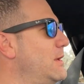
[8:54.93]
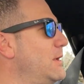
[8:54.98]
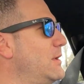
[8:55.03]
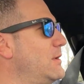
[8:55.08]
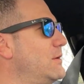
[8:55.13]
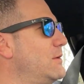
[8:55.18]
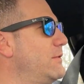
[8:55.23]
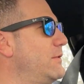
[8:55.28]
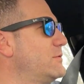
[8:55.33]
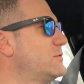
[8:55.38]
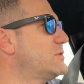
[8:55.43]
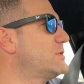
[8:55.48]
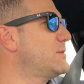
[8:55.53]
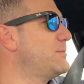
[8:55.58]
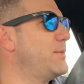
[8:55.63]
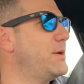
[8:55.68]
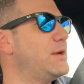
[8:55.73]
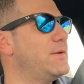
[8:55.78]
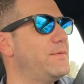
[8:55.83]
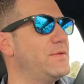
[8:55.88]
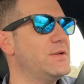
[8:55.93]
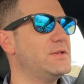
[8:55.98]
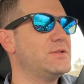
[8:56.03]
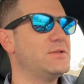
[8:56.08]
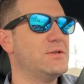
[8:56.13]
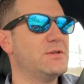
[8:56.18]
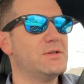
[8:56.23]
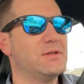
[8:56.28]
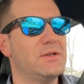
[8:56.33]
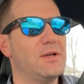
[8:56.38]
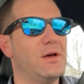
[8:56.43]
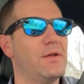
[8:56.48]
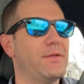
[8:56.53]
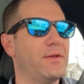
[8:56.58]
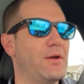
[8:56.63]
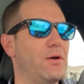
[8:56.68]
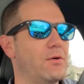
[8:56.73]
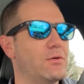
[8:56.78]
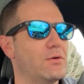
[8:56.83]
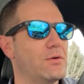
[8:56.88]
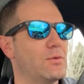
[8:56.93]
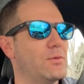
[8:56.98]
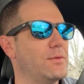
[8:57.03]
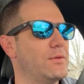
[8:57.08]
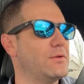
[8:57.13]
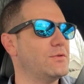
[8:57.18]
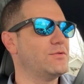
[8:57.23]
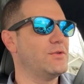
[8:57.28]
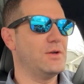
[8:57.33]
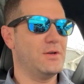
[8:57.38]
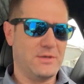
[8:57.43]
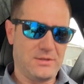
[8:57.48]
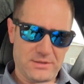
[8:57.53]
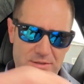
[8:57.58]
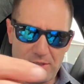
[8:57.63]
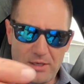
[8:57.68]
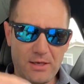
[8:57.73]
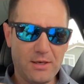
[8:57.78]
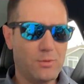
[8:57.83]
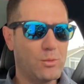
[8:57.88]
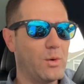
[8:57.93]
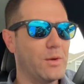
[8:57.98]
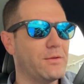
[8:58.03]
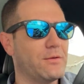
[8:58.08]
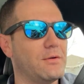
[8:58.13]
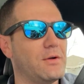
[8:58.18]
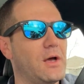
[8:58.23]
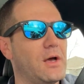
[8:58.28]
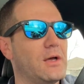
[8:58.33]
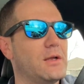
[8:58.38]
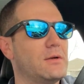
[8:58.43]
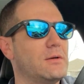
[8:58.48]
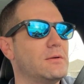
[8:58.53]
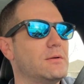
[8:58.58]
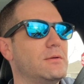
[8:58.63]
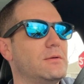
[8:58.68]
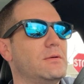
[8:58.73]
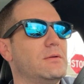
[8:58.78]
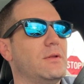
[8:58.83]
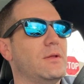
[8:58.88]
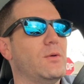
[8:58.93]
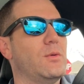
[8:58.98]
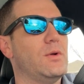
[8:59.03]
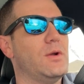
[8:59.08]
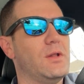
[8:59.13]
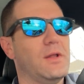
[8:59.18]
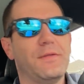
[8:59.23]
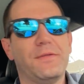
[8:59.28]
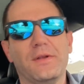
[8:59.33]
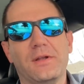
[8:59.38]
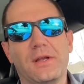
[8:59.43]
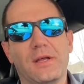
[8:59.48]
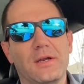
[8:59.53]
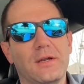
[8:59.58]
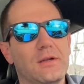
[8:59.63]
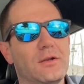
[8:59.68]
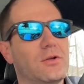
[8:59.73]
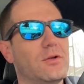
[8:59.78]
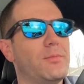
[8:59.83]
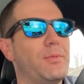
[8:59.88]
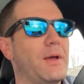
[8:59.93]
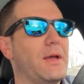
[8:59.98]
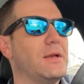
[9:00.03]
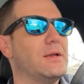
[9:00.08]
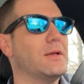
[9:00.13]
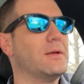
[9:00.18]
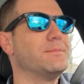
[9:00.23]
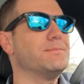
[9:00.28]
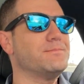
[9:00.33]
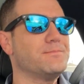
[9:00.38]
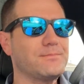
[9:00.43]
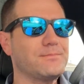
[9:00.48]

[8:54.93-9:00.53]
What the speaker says: those are some benefits you can tell the owner when they're trying to decide whether or not they want to let the tenant do painting.